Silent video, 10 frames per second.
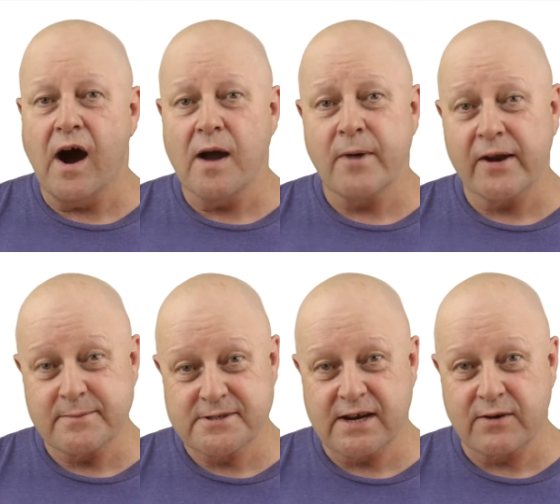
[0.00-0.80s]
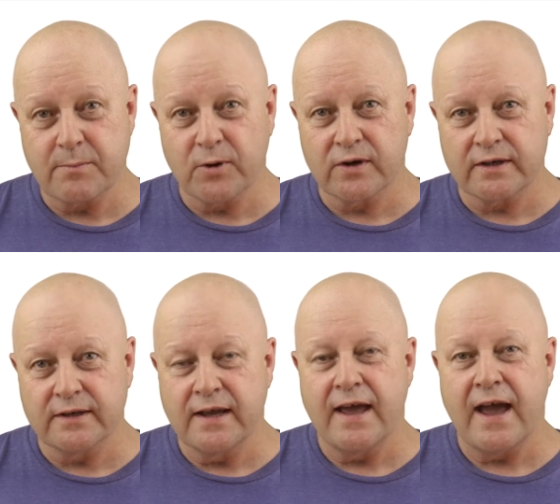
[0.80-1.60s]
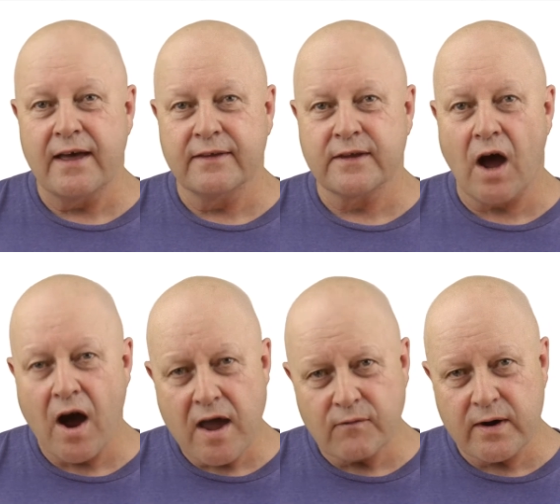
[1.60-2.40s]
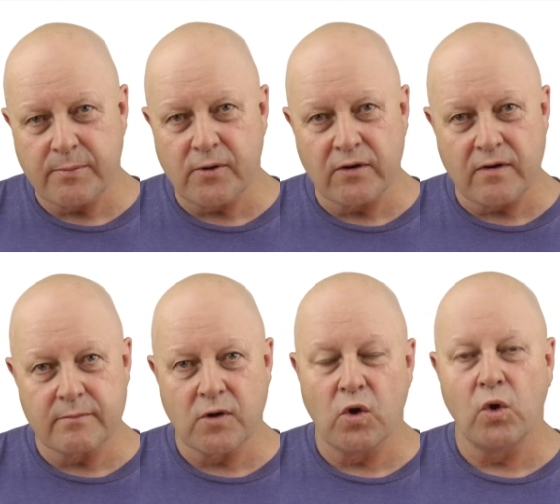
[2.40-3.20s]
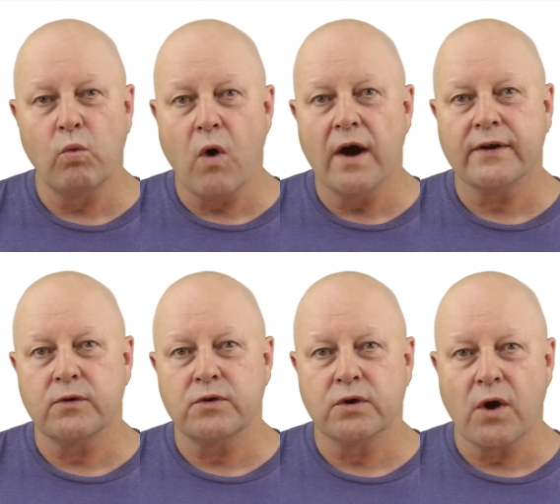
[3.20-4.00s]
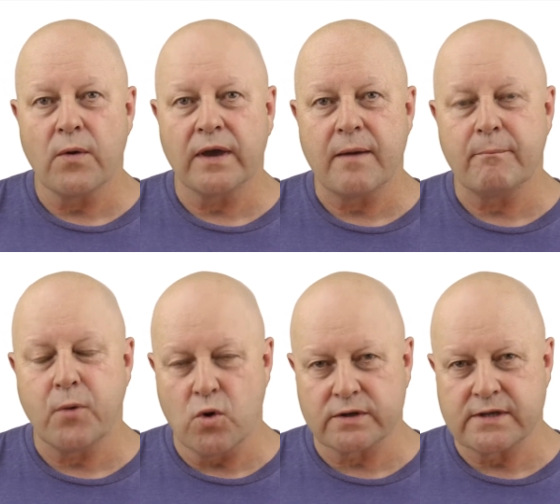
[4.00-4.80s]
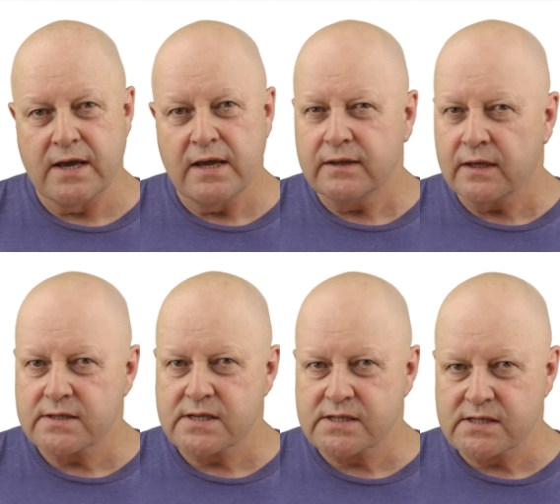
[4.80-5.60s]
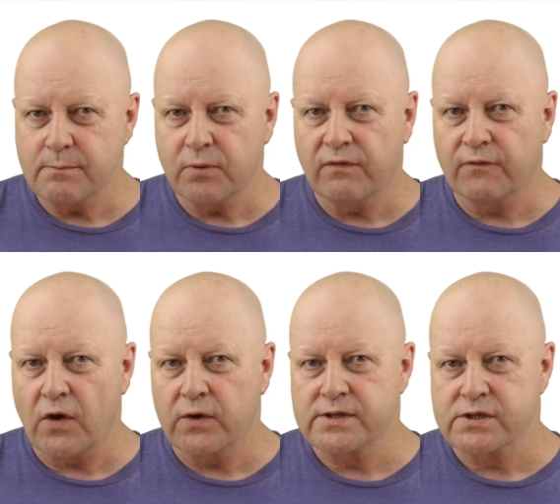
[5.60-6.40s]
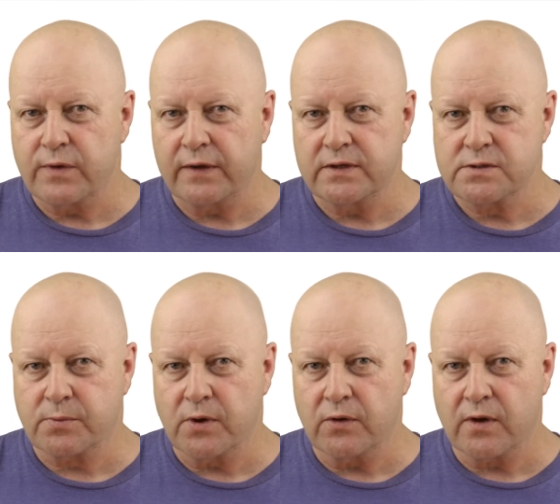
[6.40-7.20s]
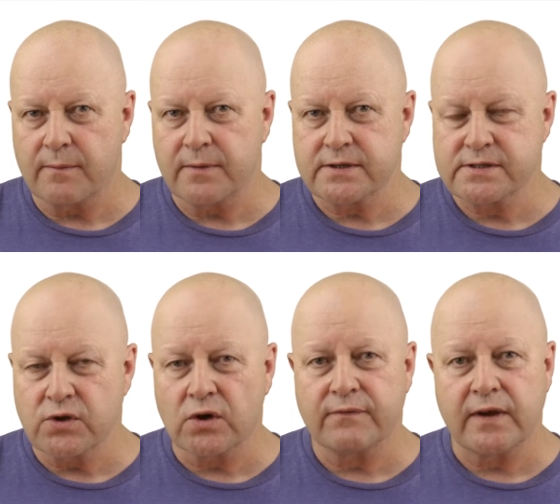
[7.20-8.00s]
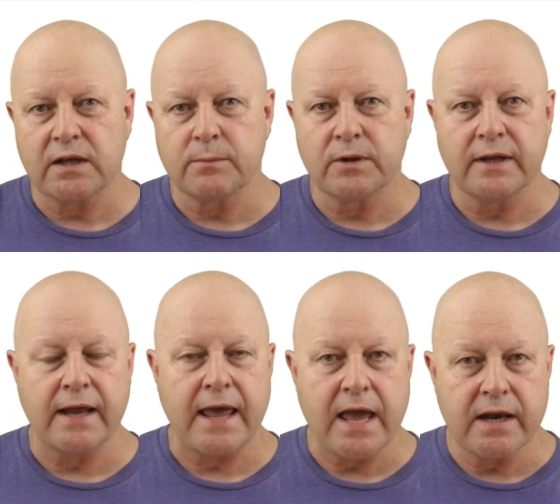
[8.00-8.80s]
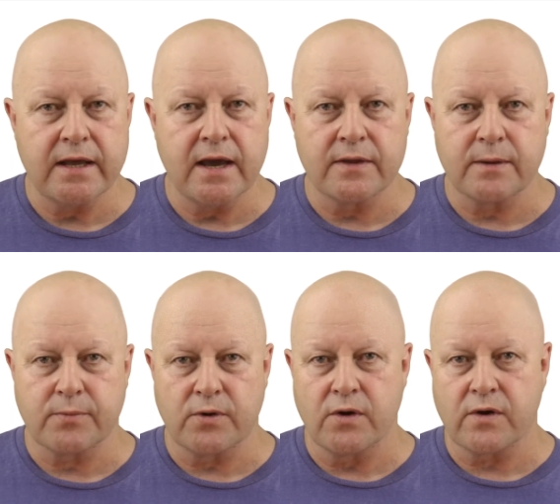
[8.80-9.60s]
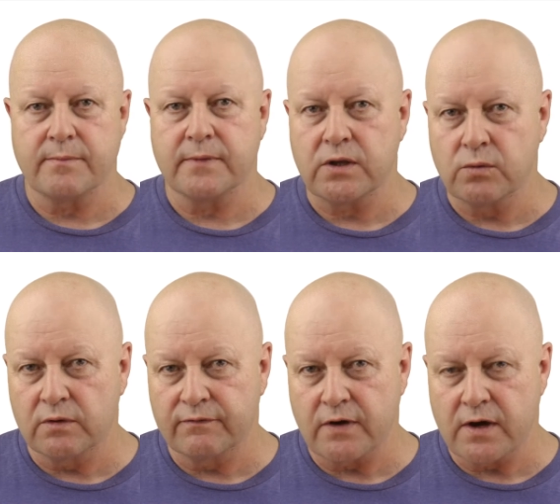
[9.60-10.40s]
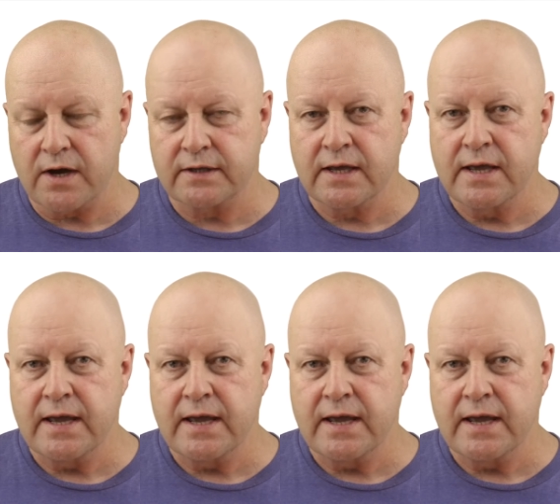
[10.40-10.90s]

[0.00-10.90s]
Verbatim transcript: Hi, my name's Terry Burgan, and I run a program called Why Don't You Go and Get Booked? Now, there's a simple focus around this program that is not available in any other program that you will find,